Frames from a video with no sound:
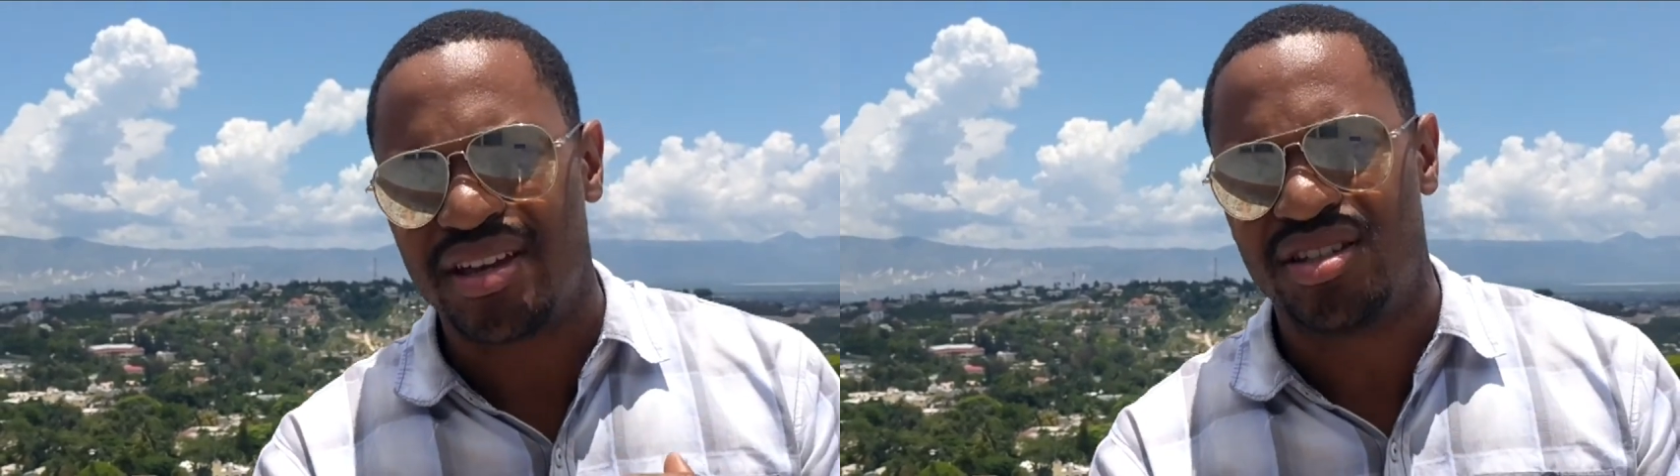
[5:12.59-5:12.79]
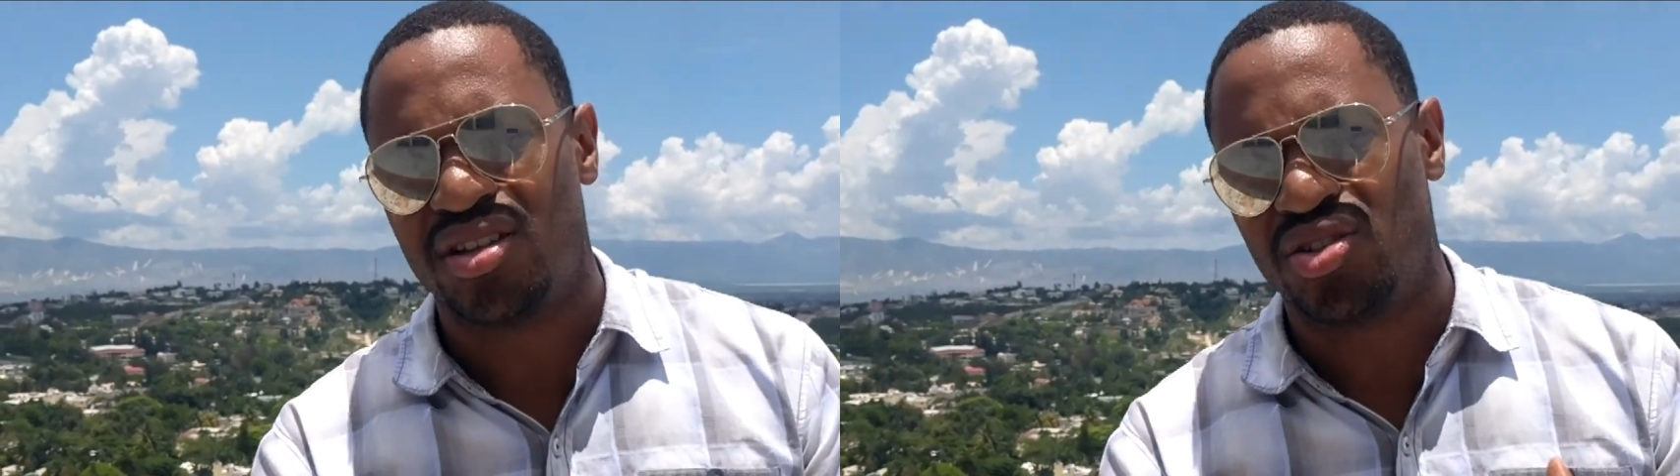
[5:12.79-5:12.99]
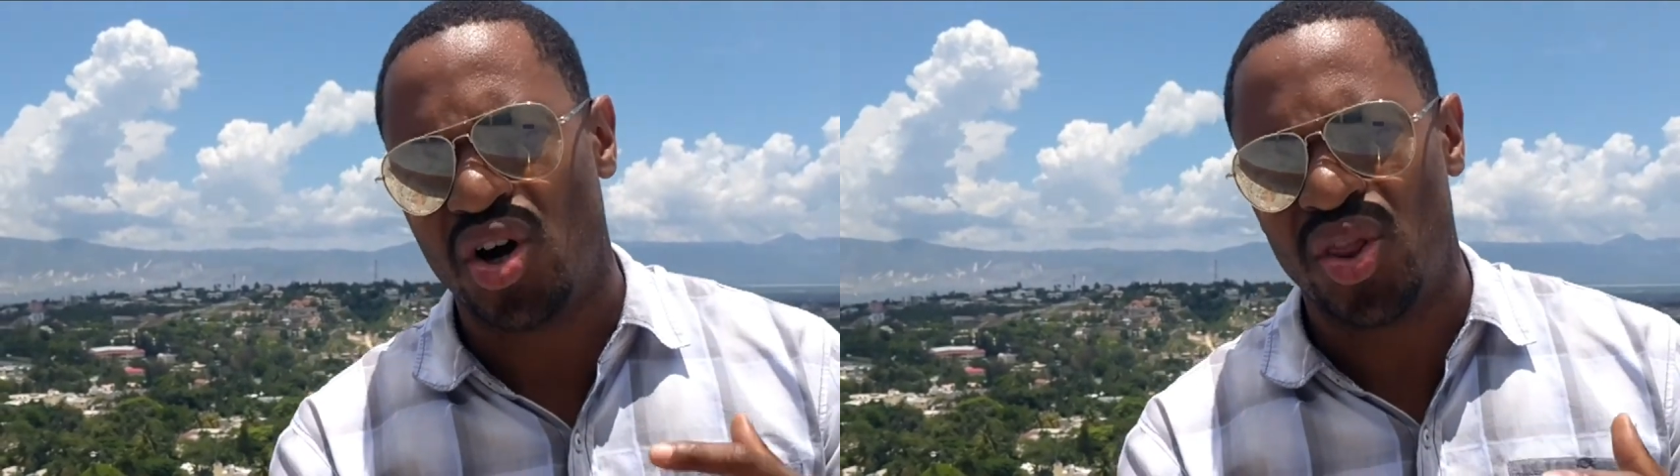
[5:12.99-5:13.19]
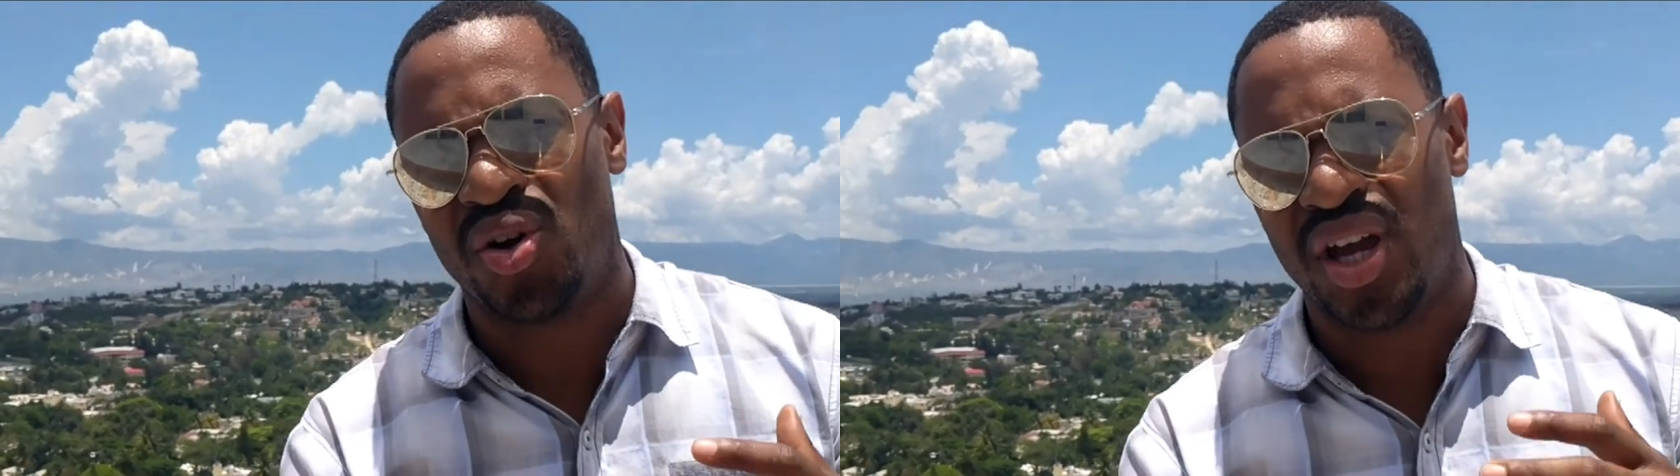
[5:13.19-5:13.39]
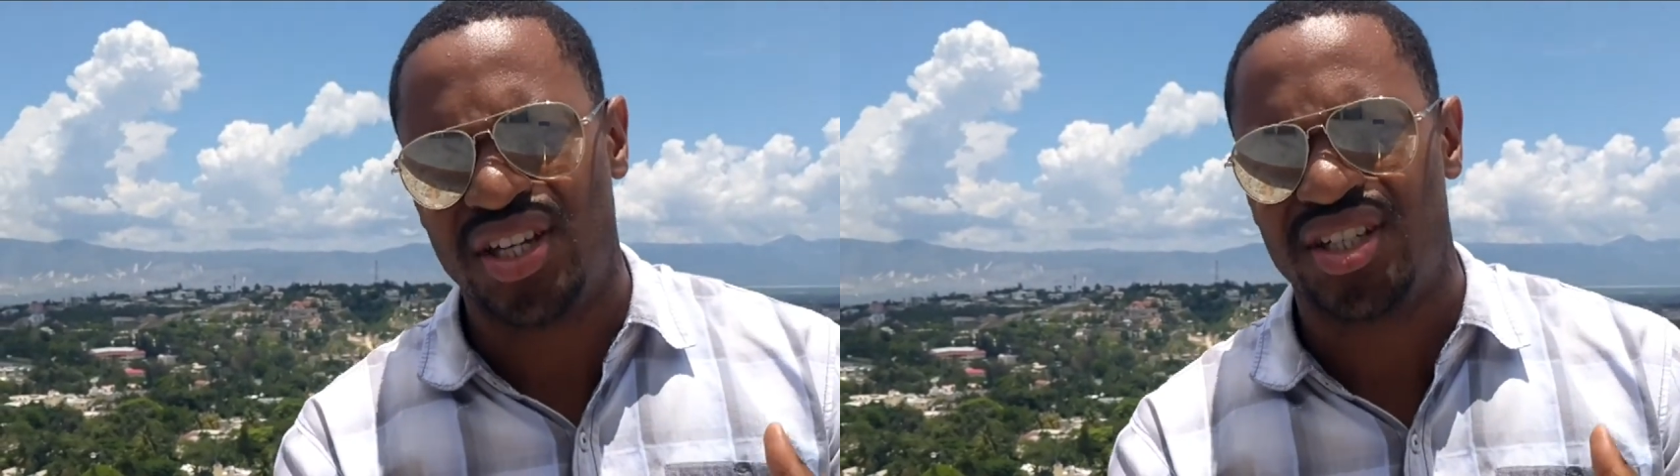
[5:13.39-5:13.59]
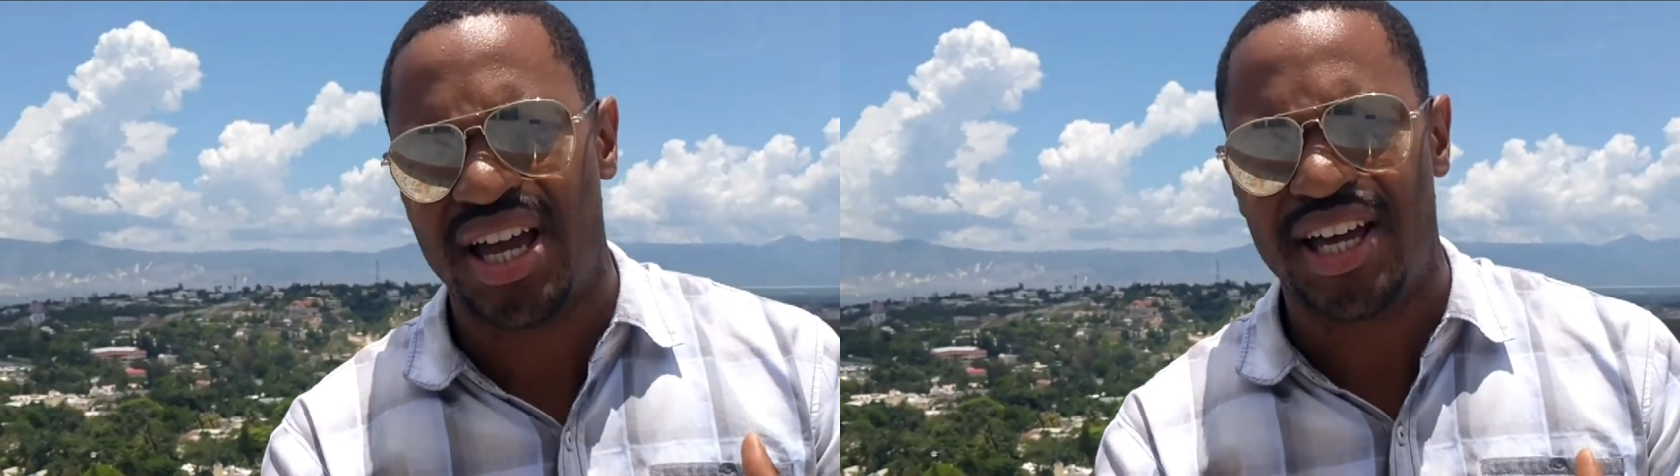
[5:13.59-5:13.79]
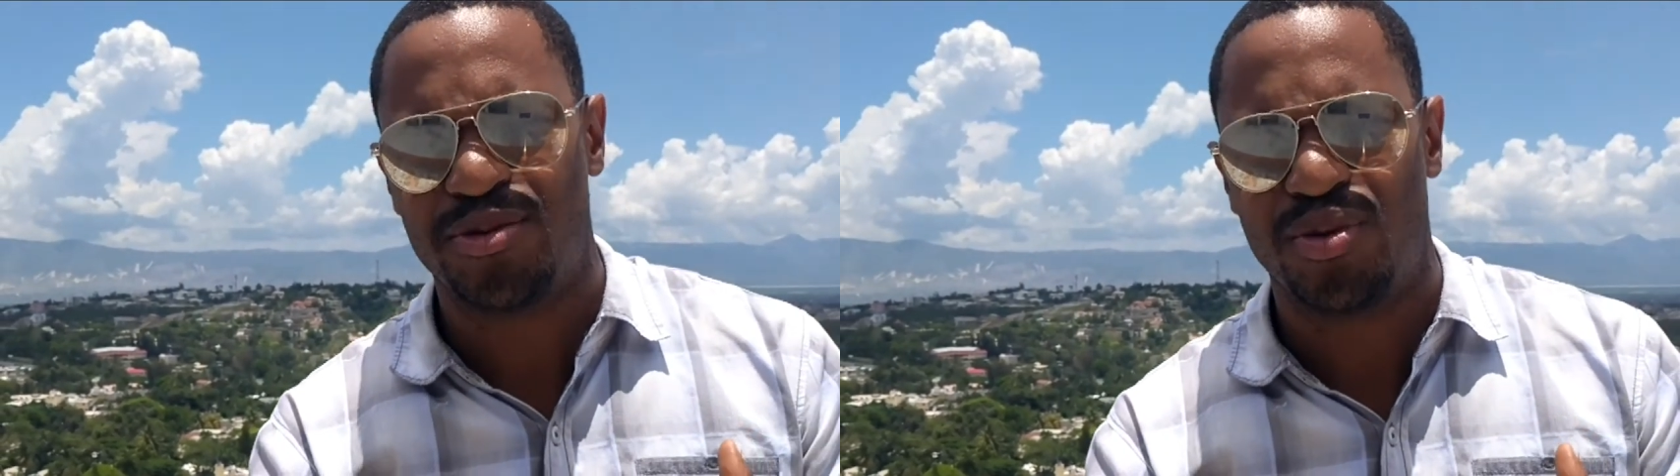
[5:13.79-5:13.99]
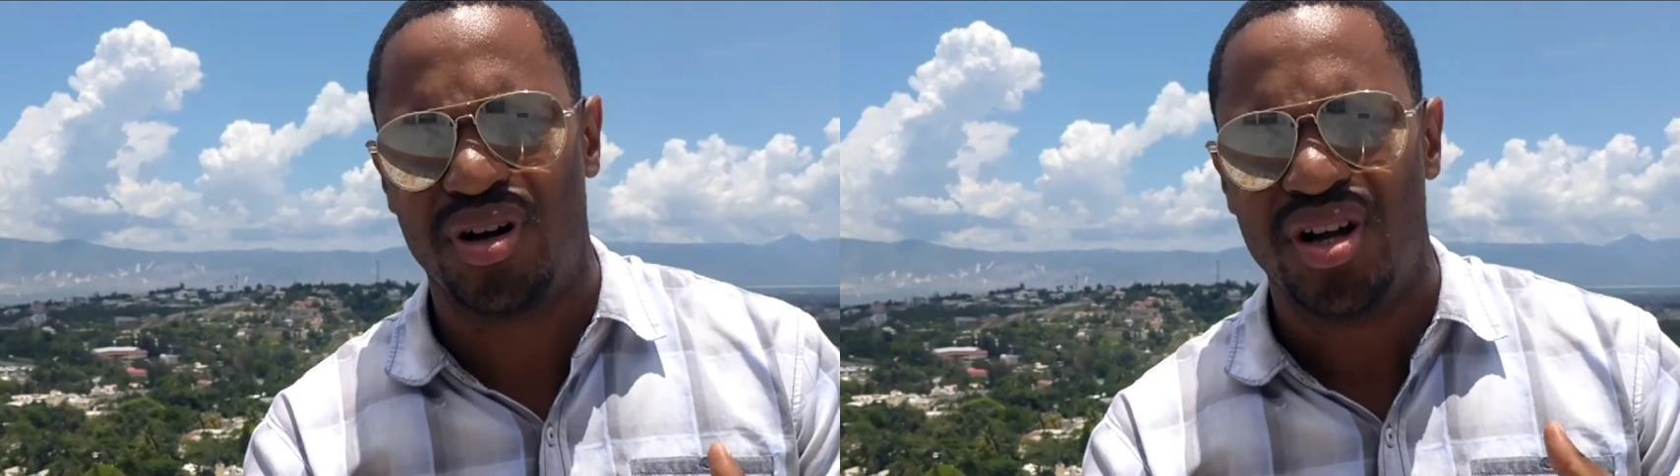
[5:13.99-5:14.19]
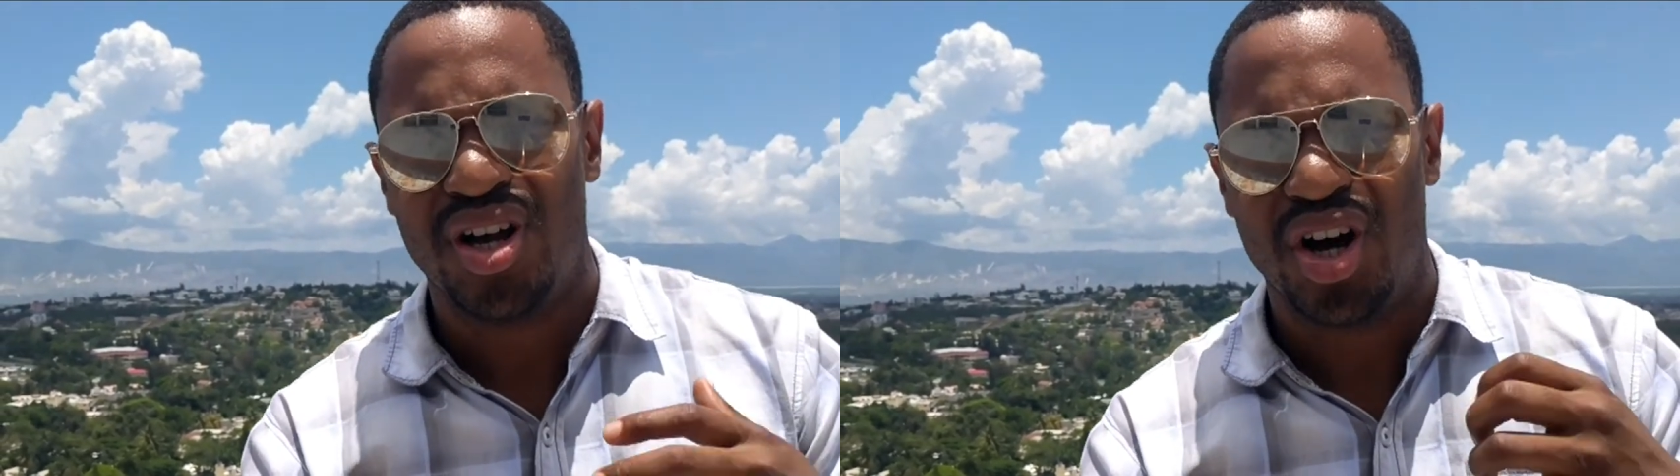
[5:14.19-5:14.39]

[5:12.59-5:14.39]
it's just other Haitian diaspora,